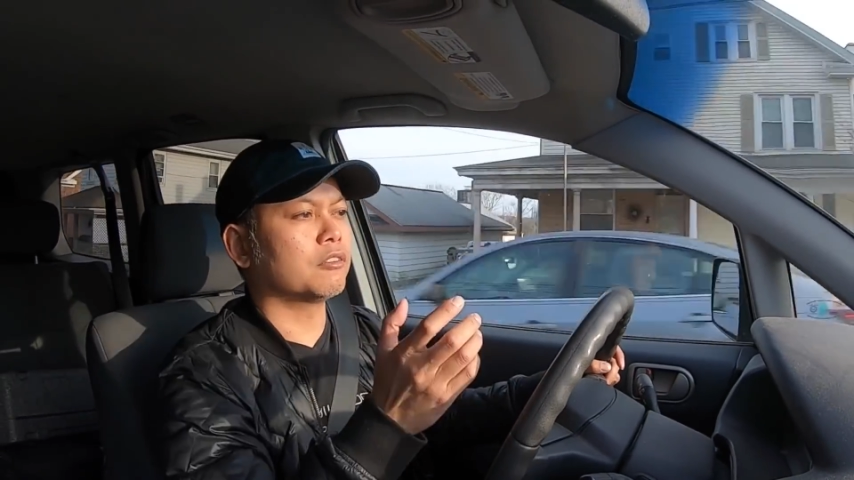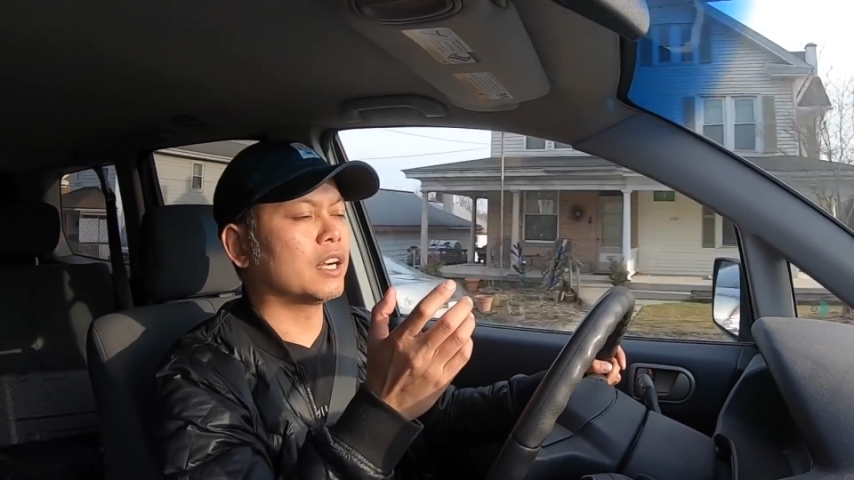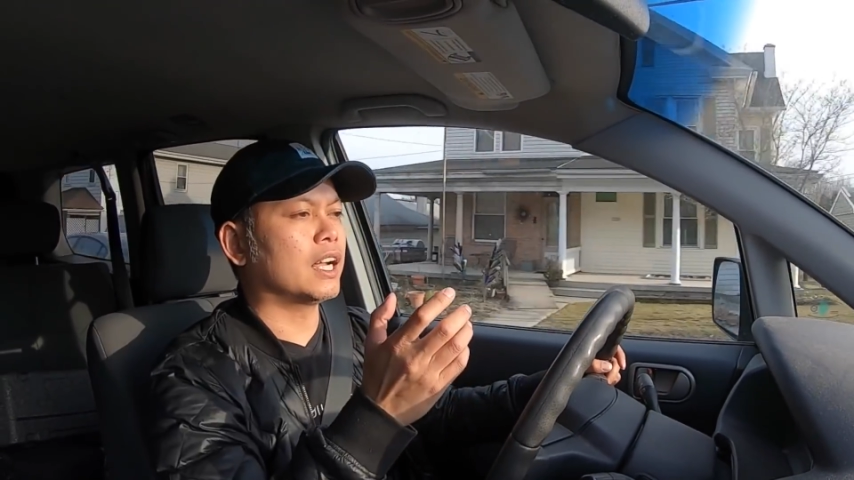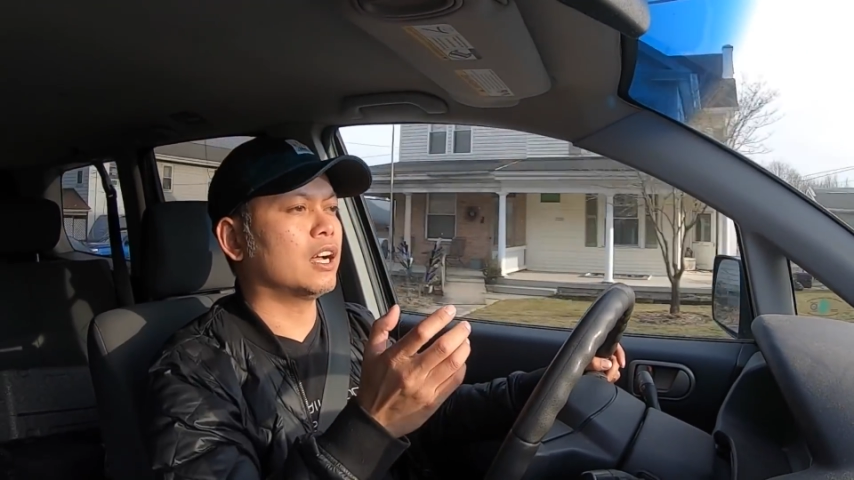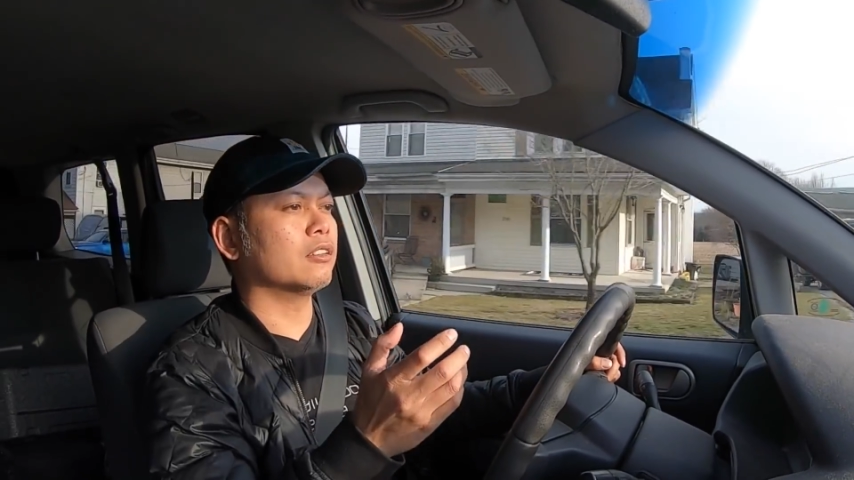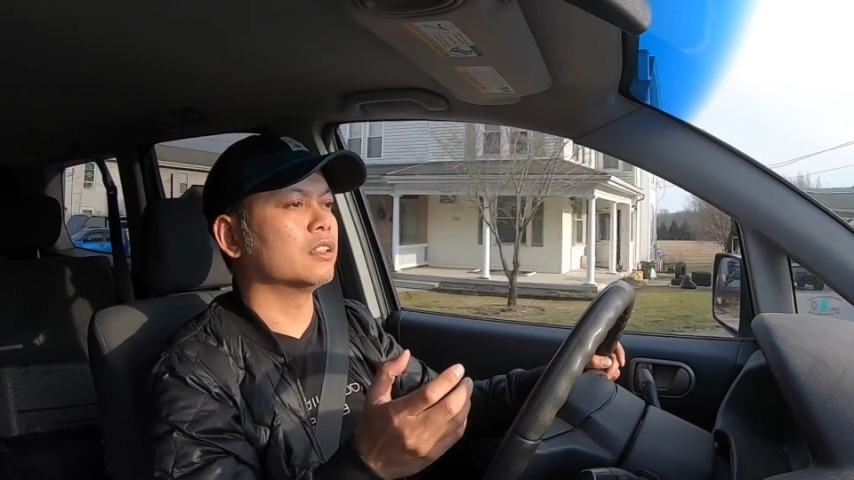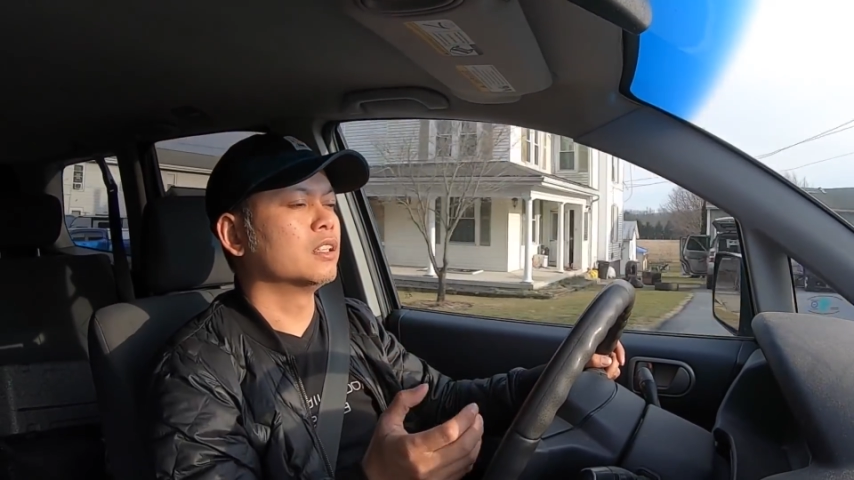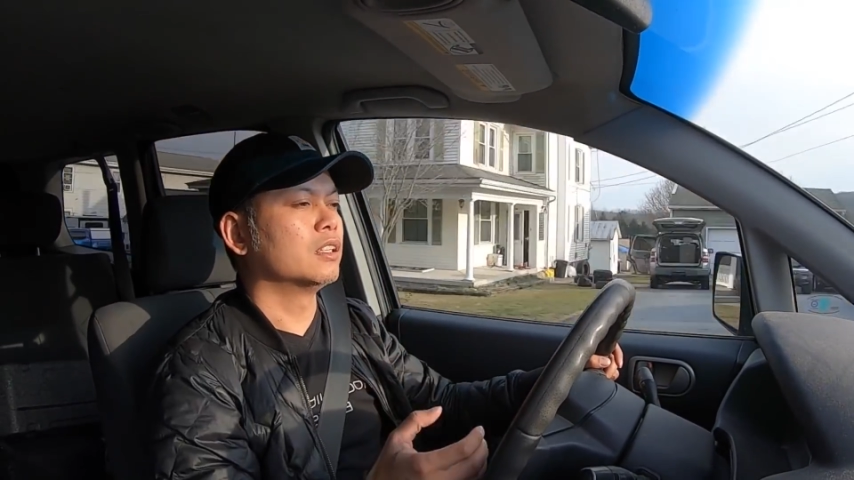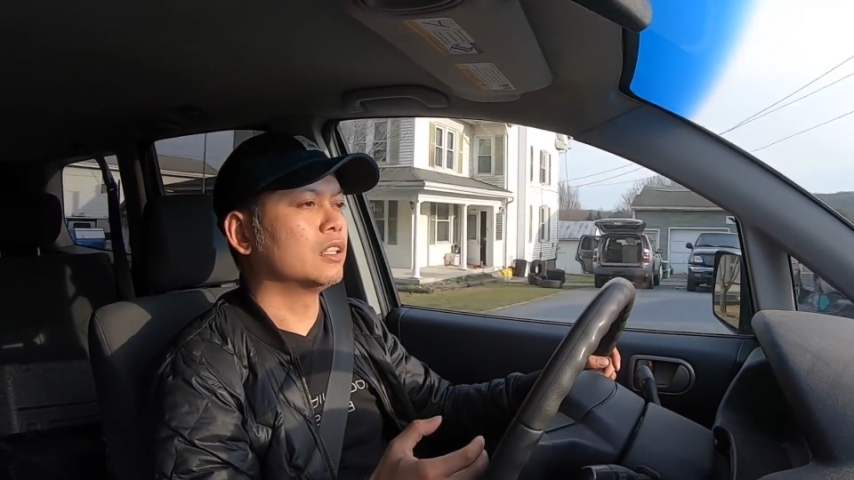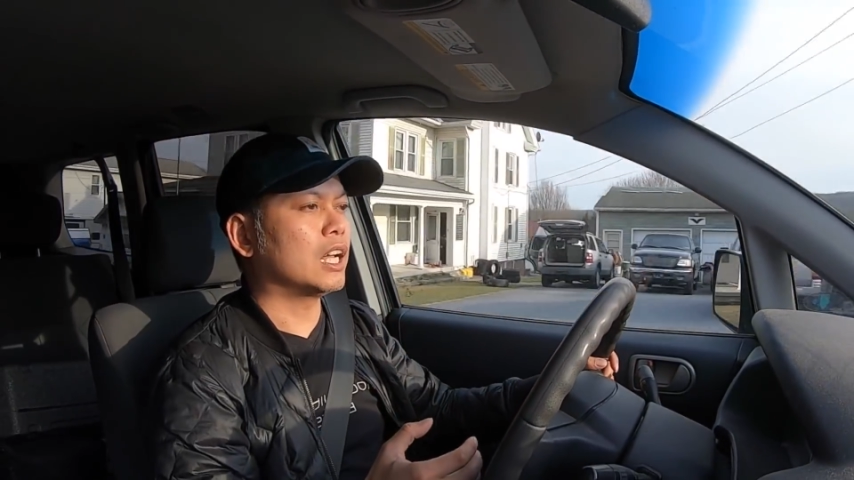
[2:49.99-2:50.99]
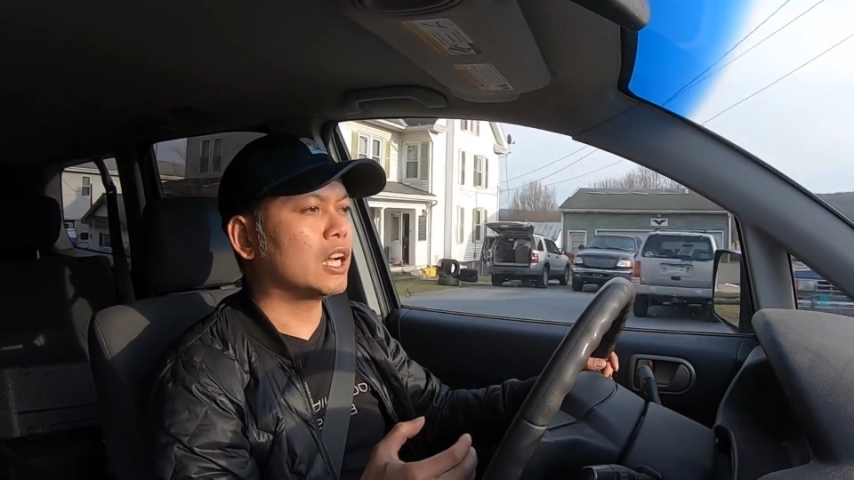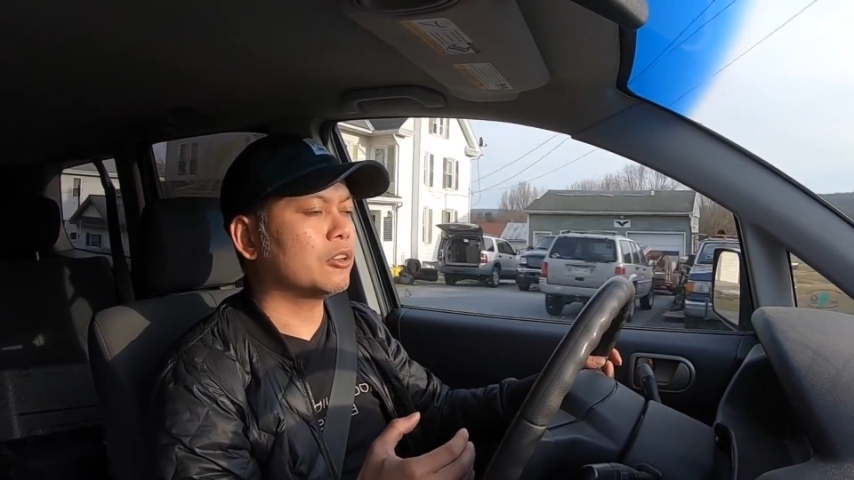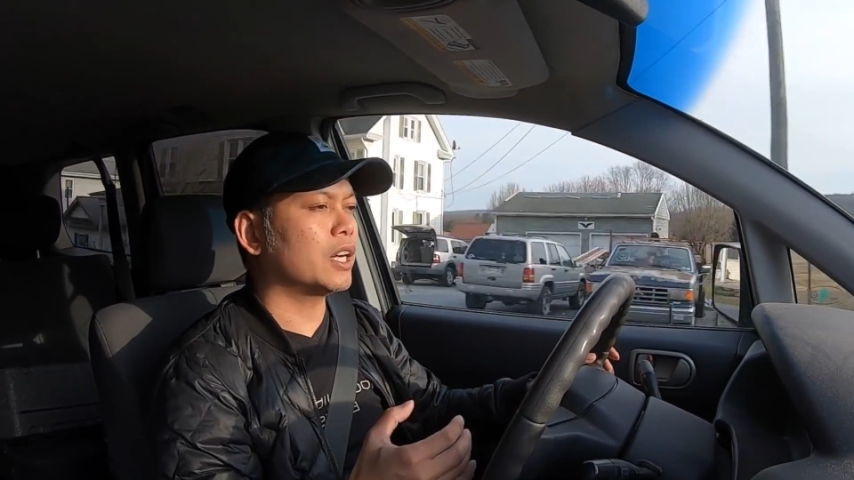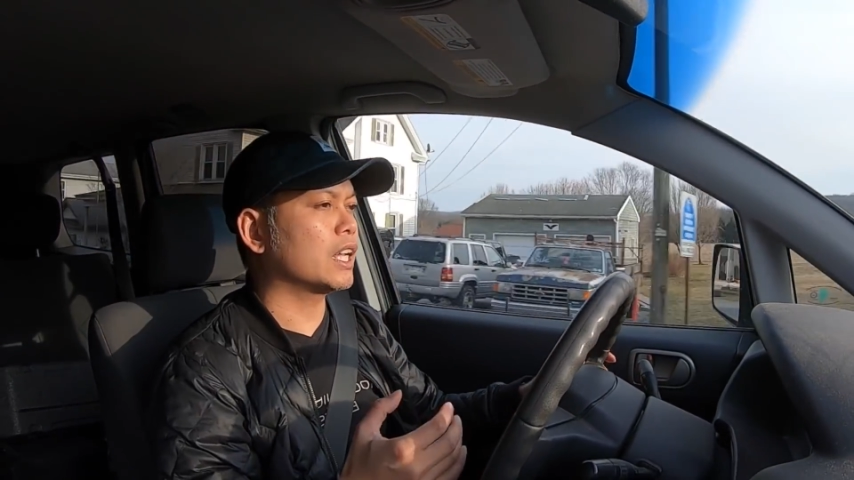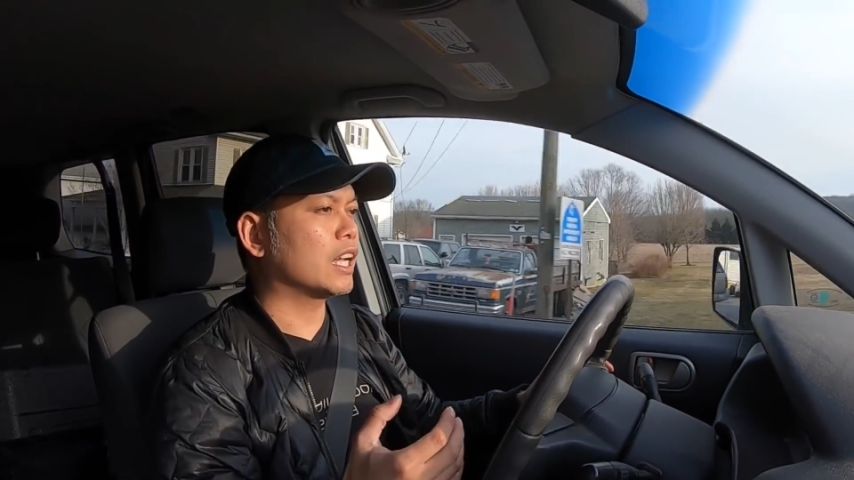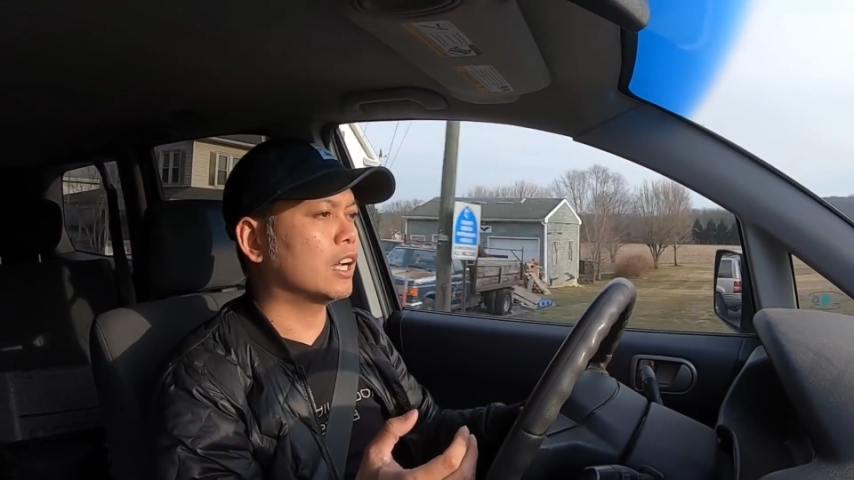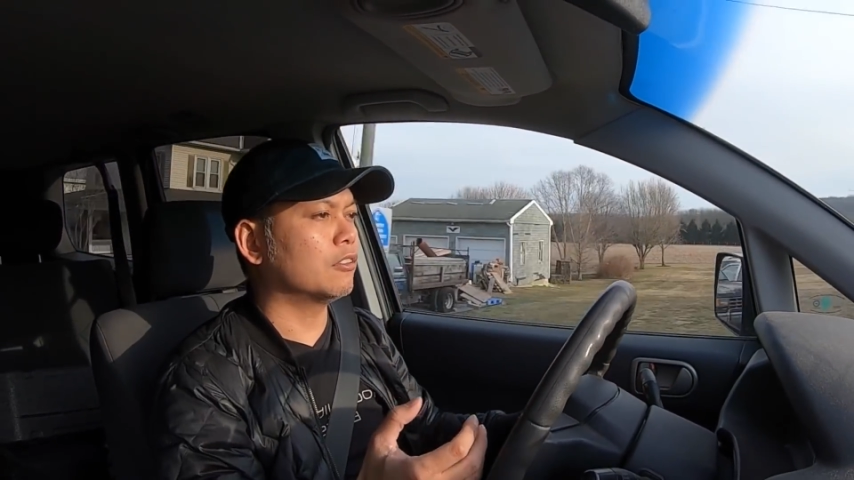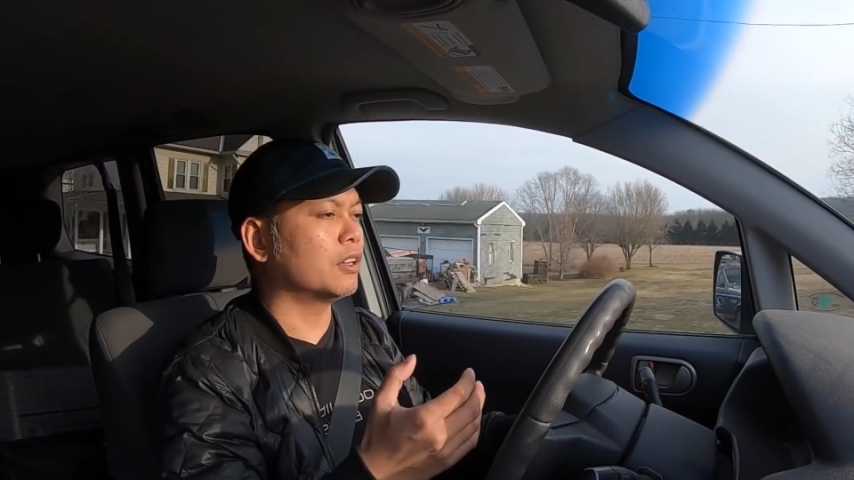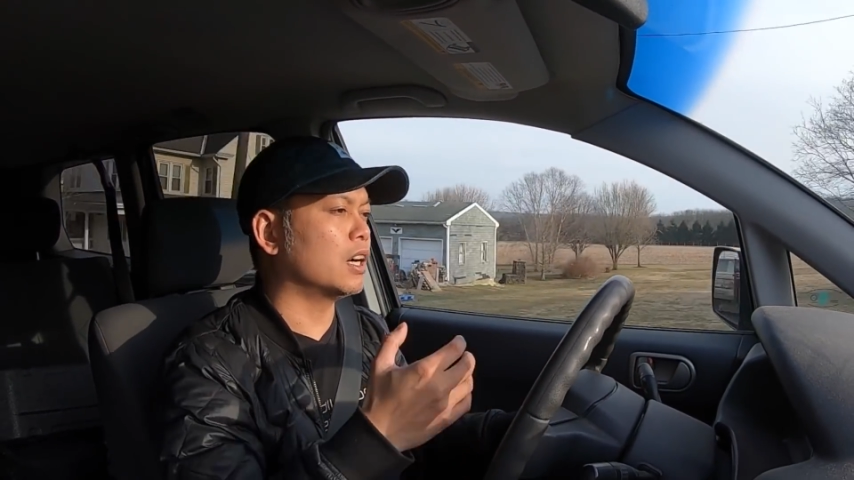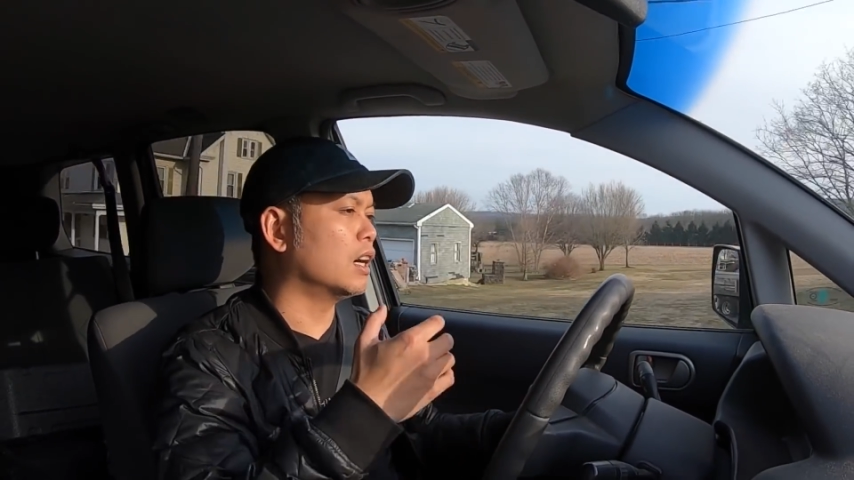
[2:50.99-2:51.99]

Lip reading: around. Now I have